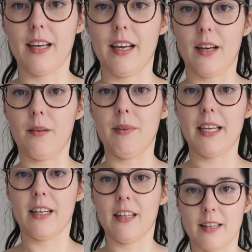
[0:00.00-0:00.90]
um,
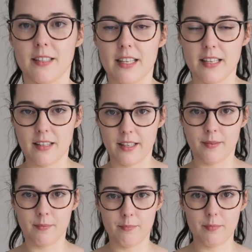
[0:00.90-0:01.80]
and get it underneath.
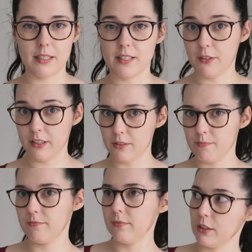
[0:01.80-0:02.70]
It's very,
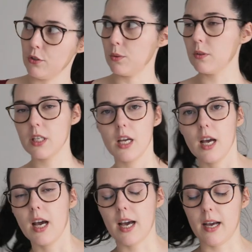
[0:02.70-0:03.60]
very short.
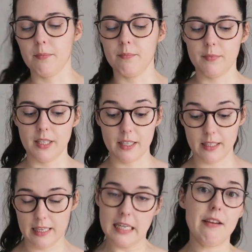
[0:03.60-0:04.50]
Um,
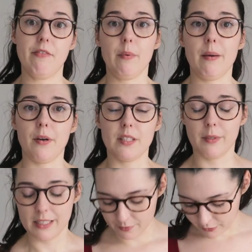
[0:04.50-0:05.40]
in every way
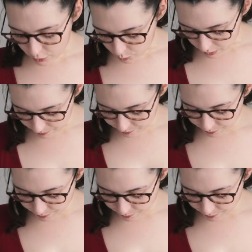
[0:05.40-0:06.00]
possible, it's very short.